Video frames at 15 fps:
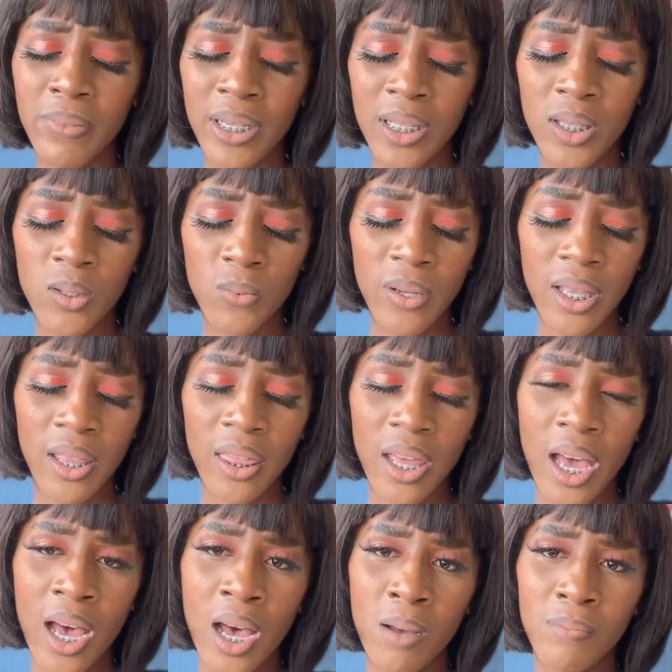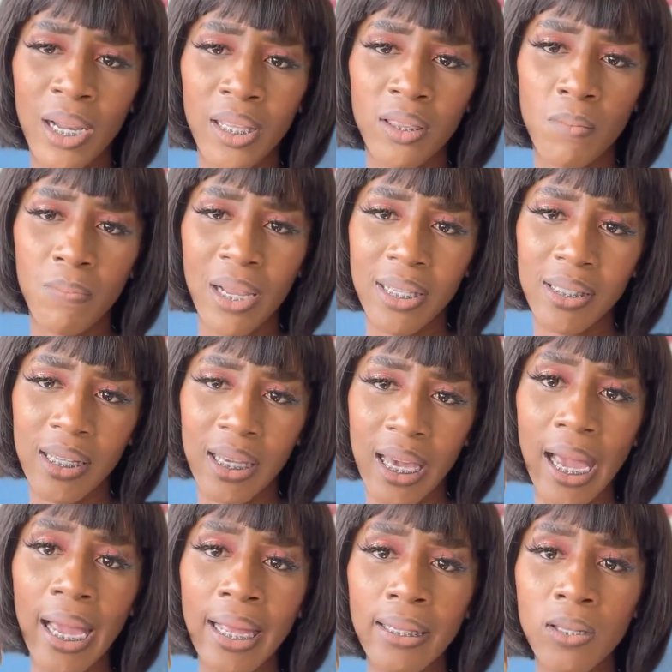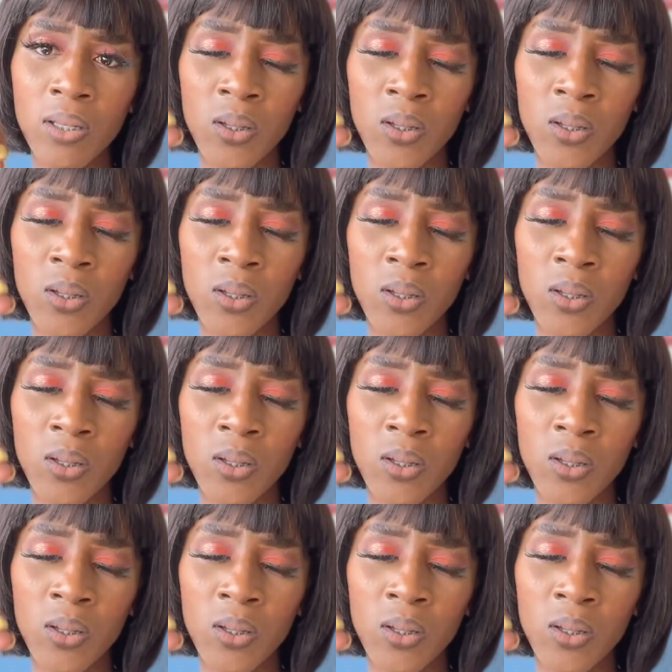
pins with like the plastic heads